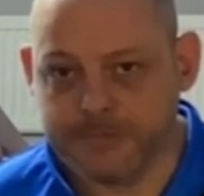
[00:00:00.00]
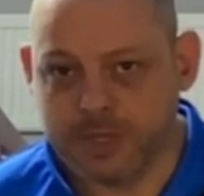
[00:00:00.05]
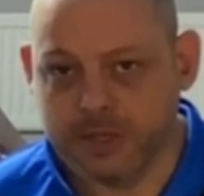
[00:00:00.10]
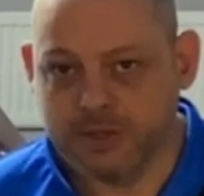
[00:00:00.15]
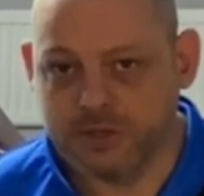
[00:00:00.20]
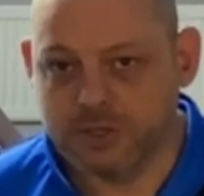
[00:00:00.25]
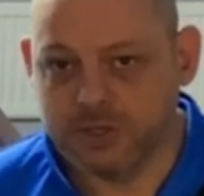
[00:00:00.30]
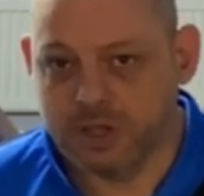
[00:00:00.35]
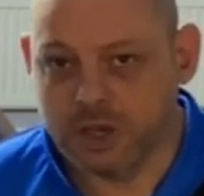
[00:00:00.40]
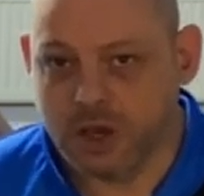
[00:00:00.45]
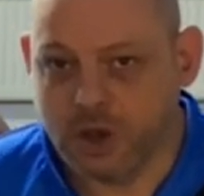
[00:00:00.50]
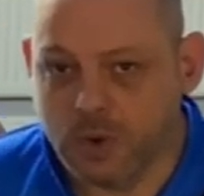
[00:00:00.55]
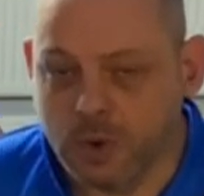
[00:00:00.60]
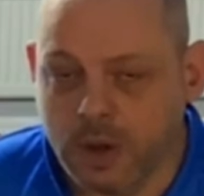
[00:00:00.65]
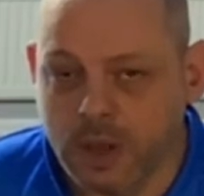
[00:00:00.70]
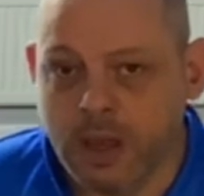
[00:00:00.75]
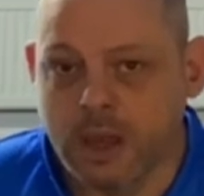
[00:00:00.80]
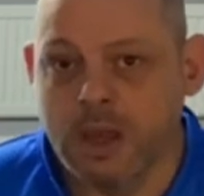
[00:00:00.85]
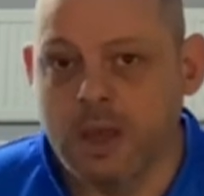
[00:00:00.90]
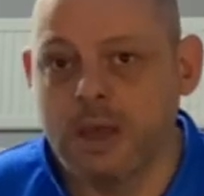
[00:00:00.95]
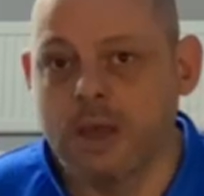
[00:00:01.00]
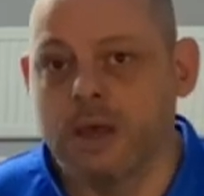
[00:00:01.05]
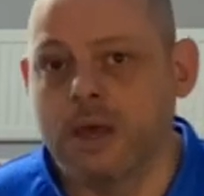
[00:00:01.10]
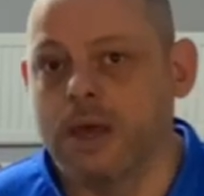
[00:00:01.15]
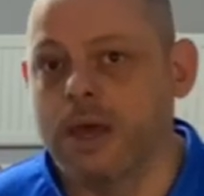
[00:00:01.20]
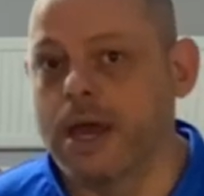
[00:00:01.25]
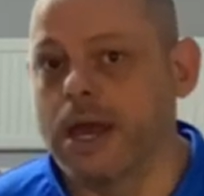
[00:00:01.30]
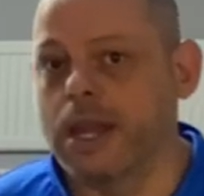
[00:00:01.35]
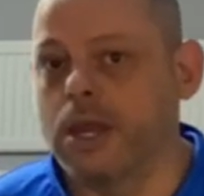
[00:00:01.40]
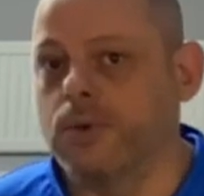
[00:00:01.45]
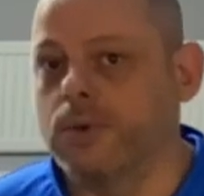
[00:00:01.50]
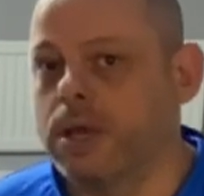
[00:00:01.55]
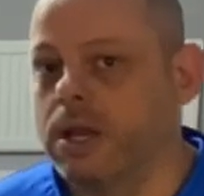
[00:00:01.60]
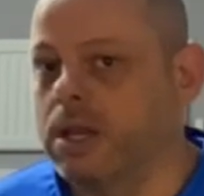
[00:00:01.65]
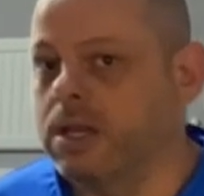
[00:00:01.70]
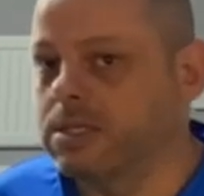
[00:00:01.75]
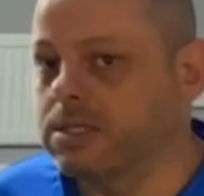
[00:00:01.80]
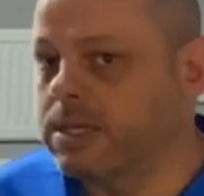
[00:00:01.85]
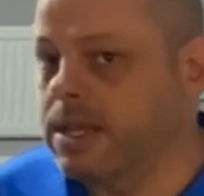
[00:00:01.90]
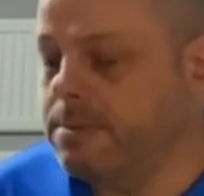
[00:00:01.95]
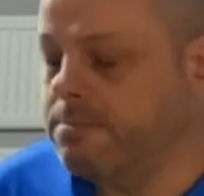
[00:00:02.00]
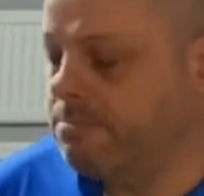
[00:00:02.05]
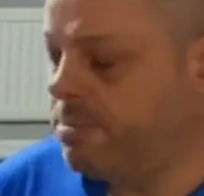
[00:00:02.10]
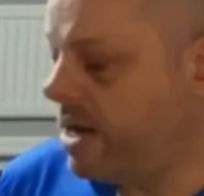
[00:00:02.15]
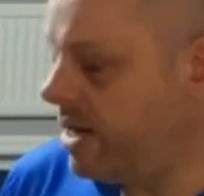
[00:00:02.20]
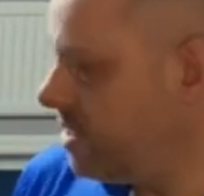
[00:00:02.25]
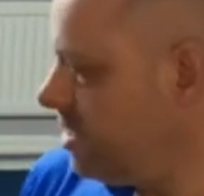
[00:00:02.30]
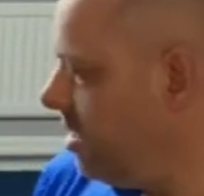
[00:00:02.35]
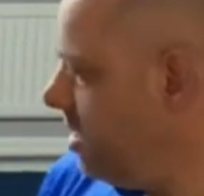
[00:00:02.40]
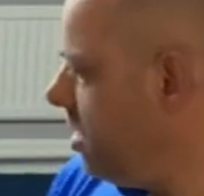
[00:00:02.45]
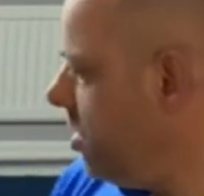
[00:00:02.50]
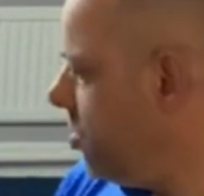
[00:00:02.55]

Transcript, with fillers: So anyway, let's get back to this